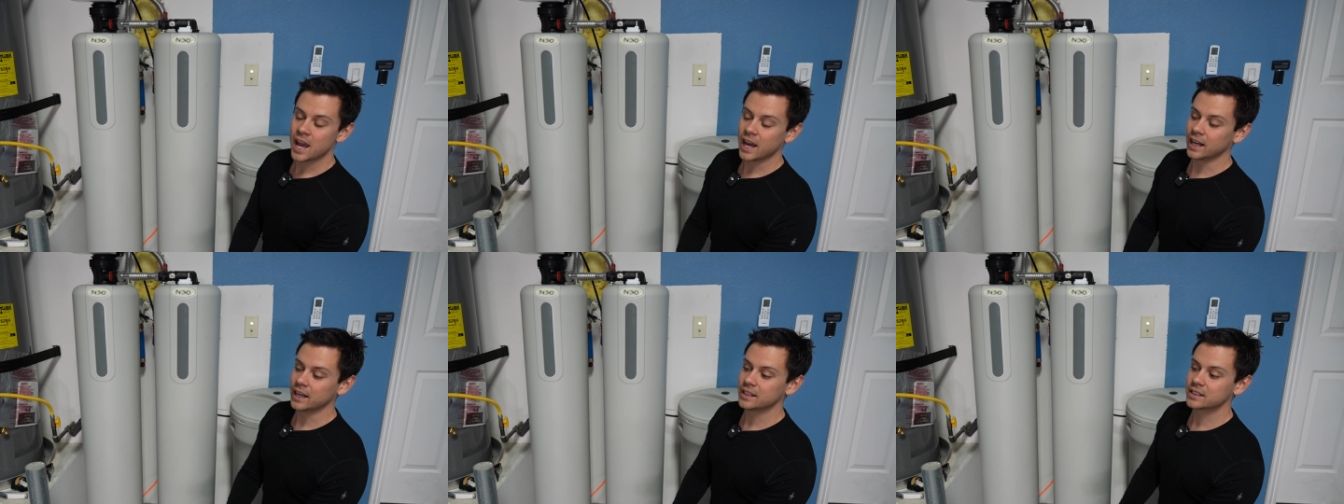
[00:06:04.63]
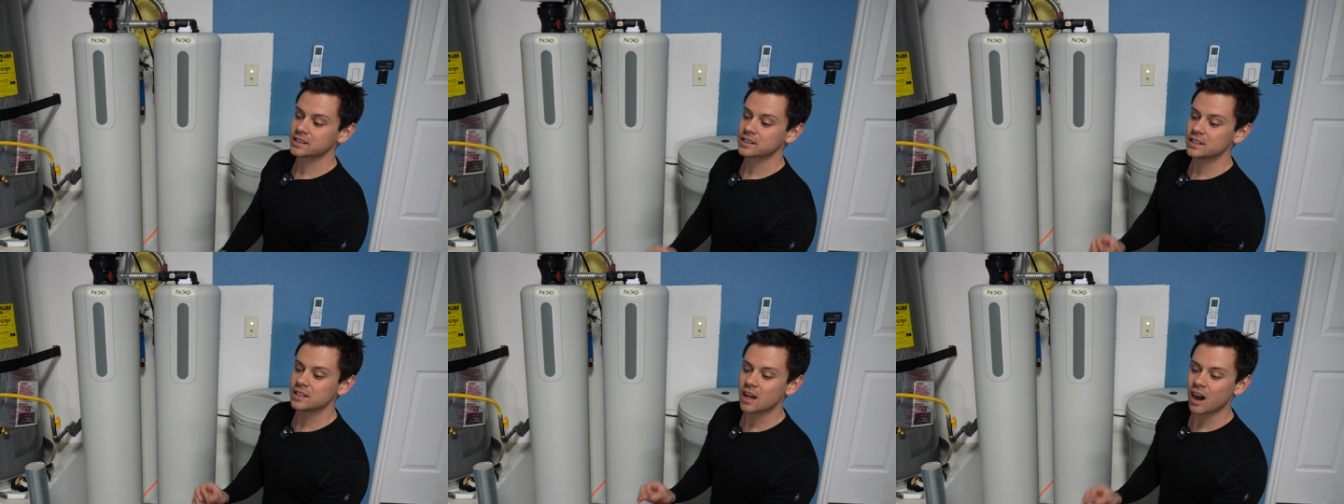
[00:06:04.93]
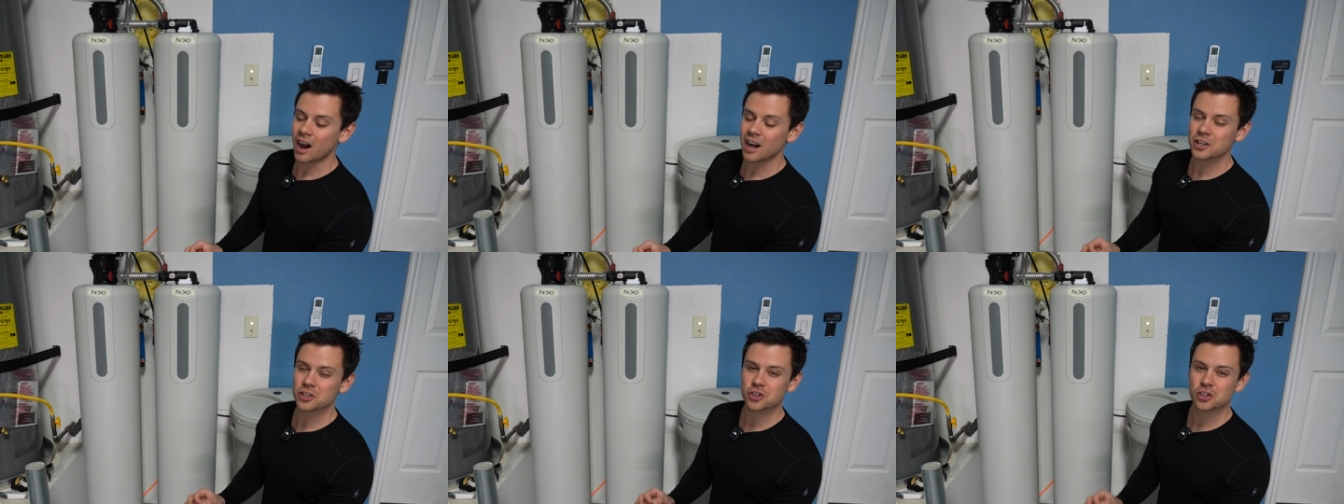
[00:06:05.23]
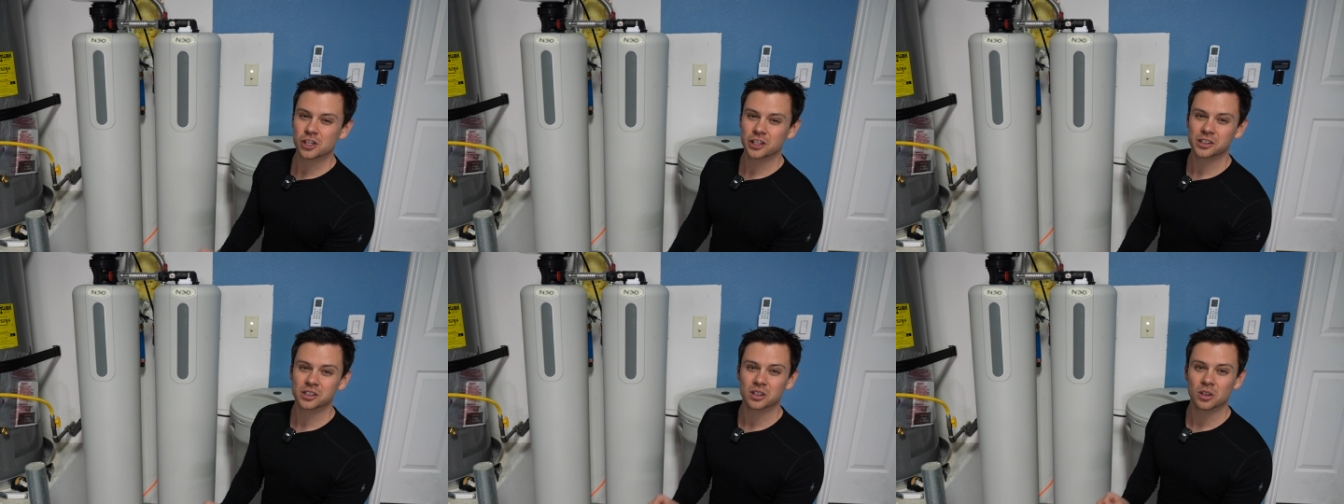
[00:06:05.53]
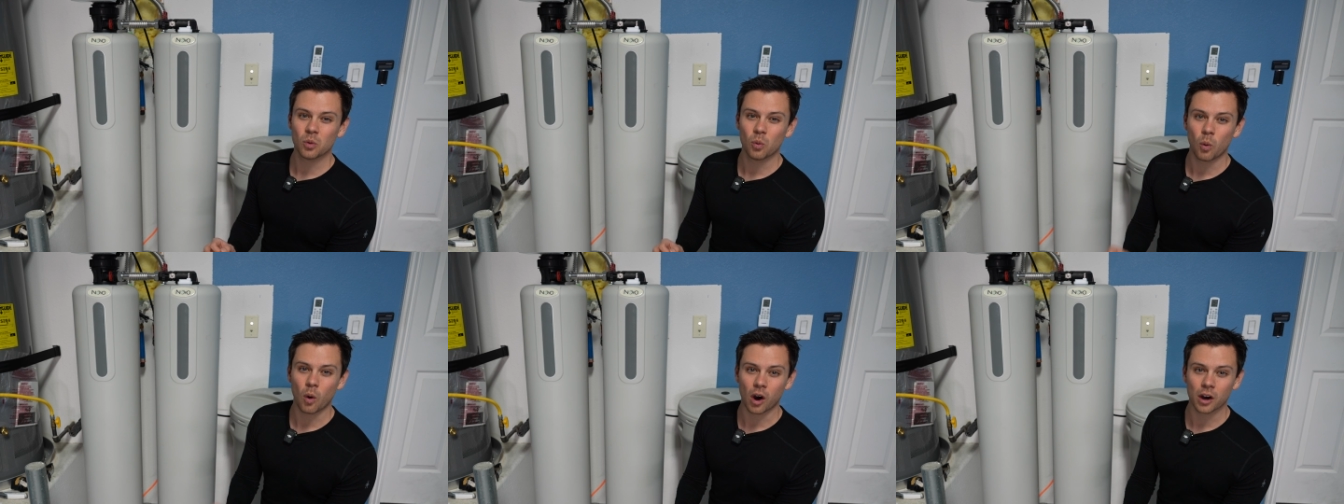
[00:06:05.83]
And it's not just
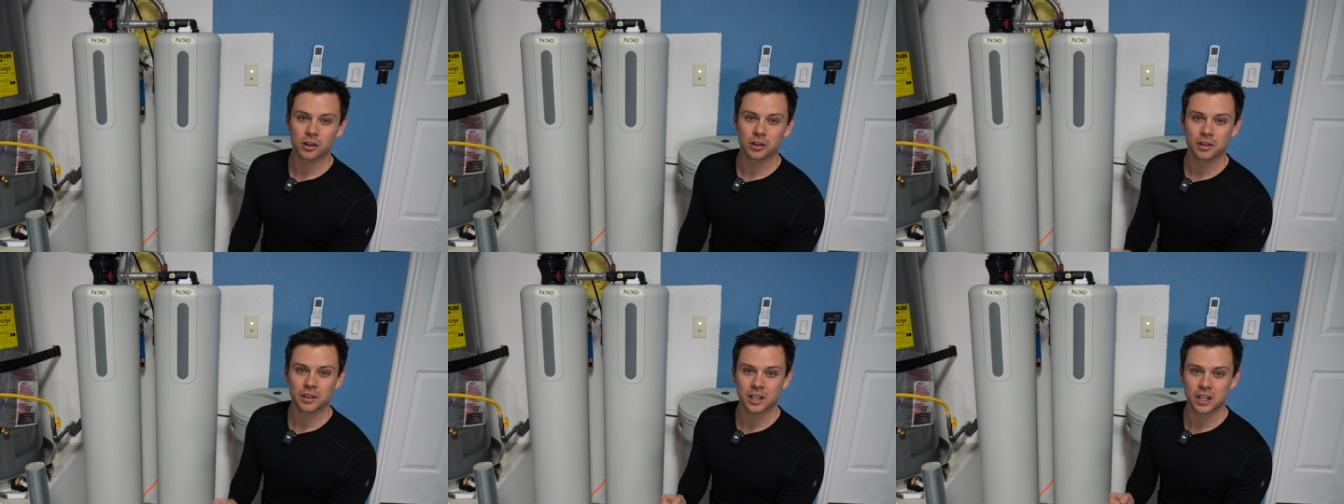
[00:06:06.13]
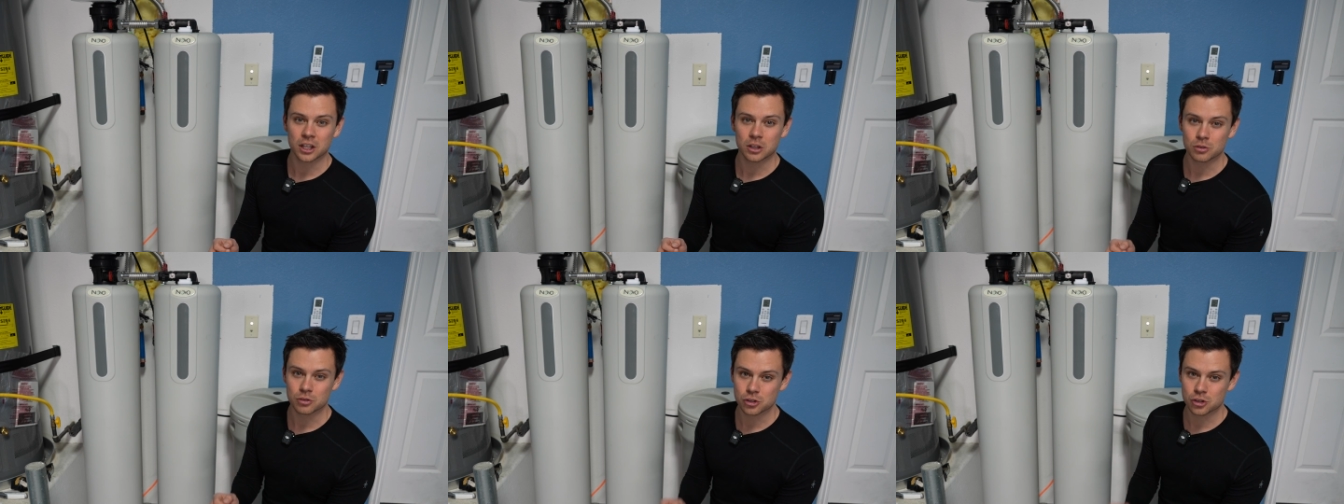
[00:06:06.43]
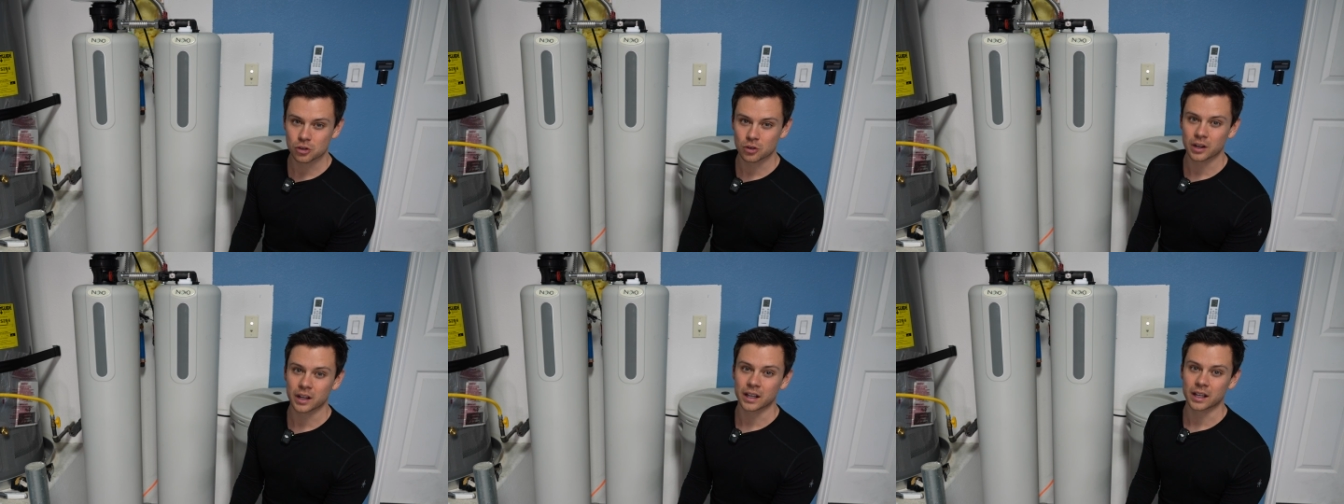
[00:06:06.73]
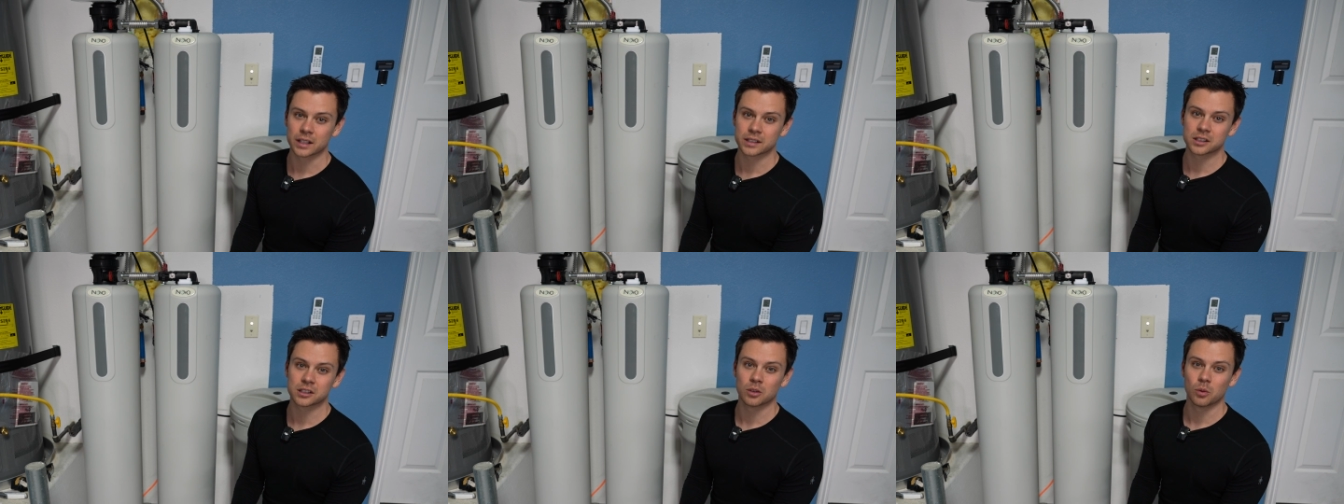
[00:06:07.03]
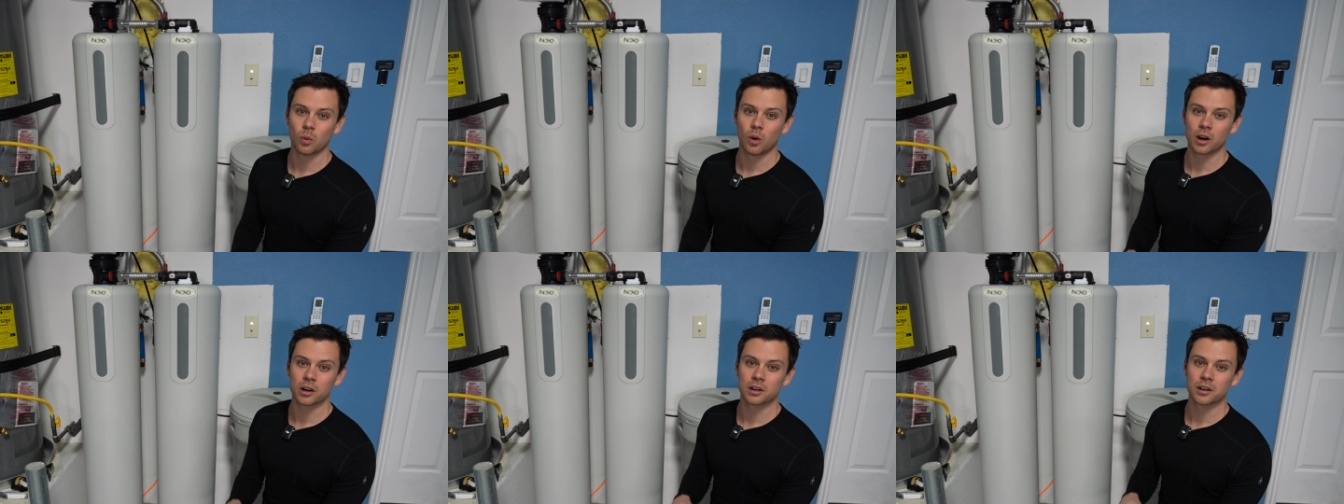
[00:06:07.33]
the water that you drink, it's the
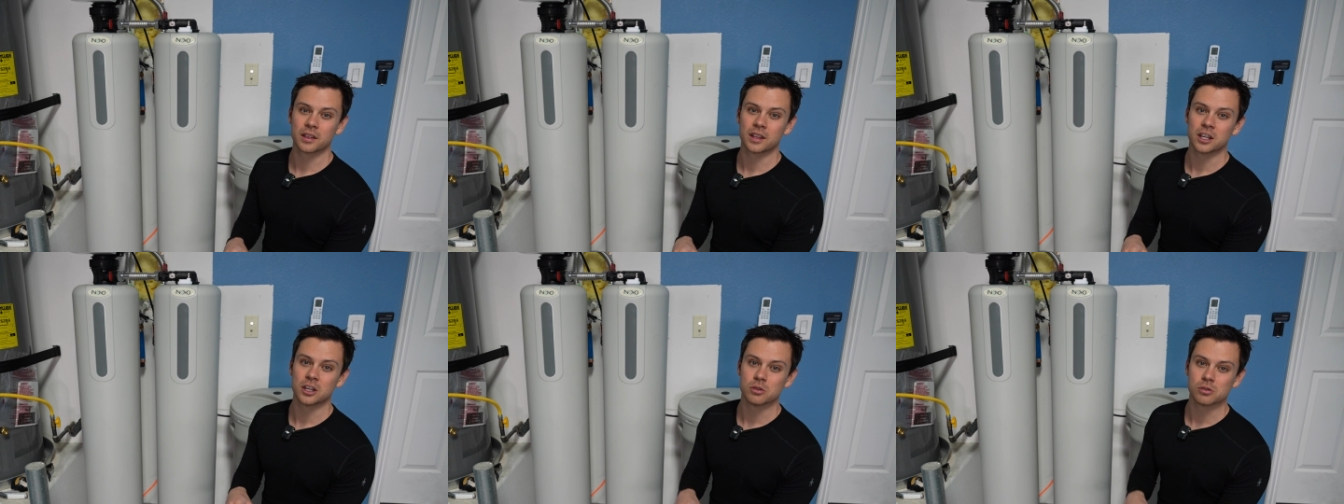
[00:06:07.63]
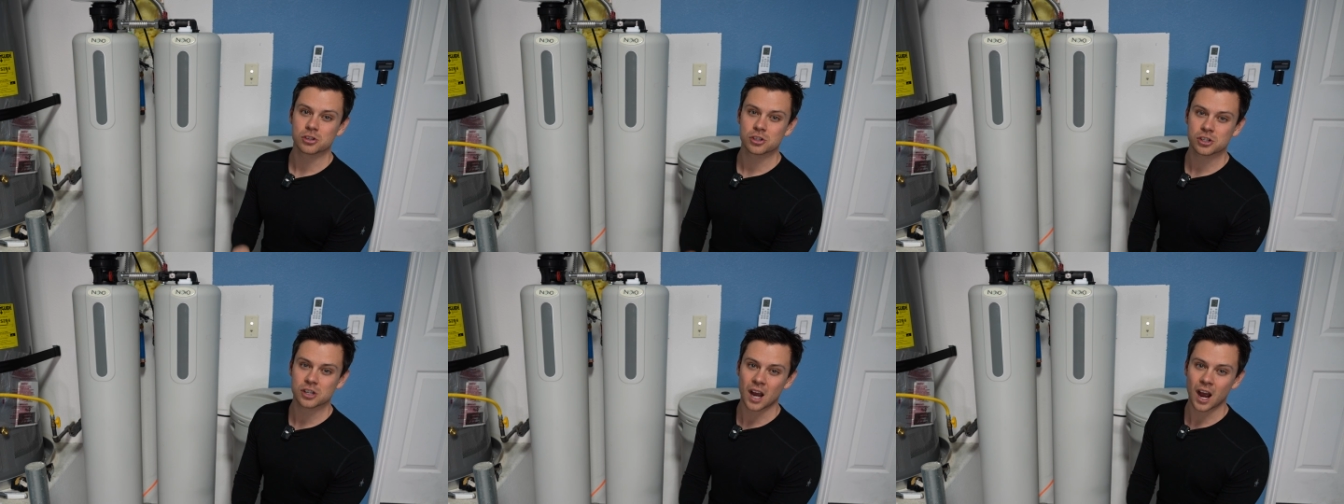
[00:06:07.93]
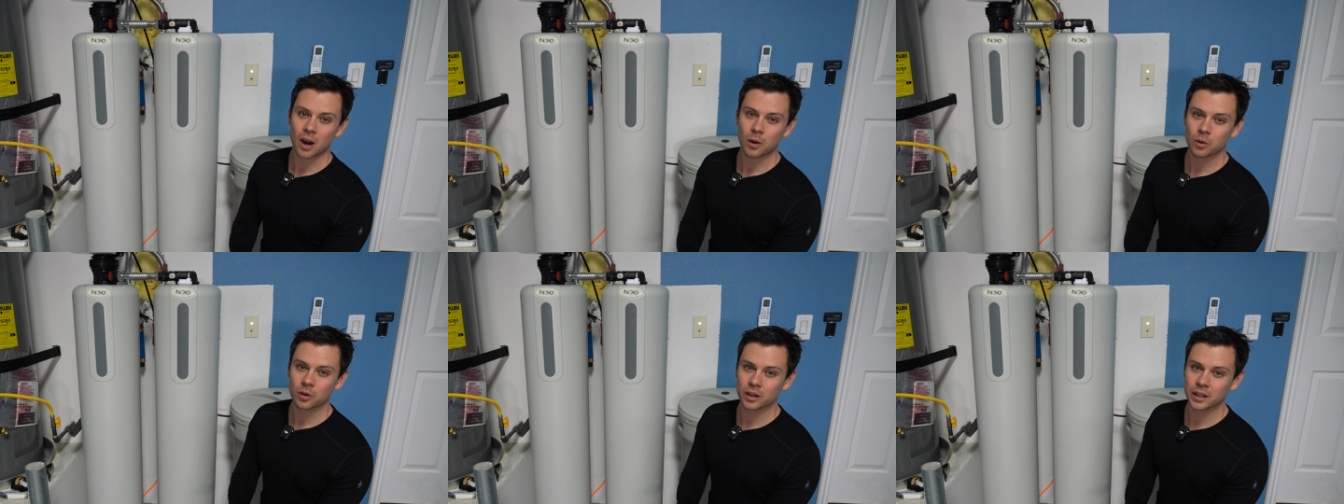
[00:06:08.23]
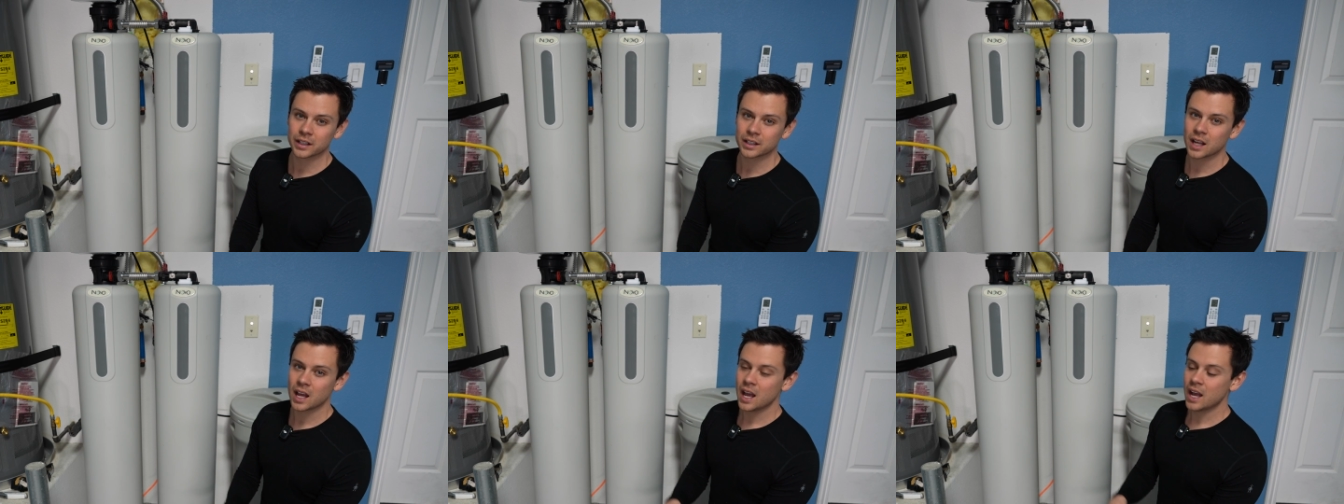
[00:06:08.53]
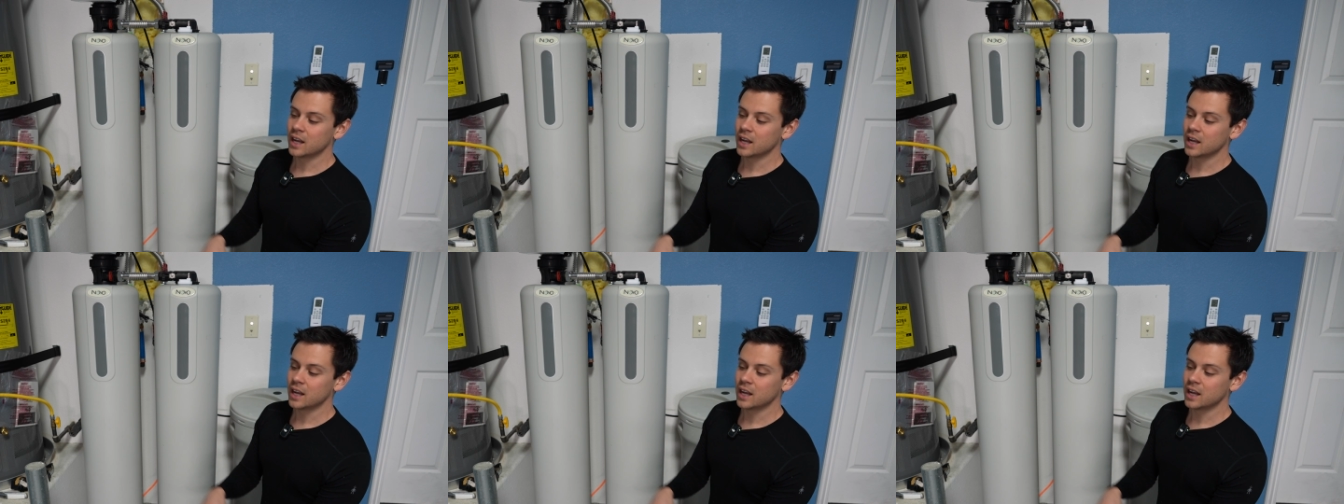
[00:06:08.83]
water that you shower in,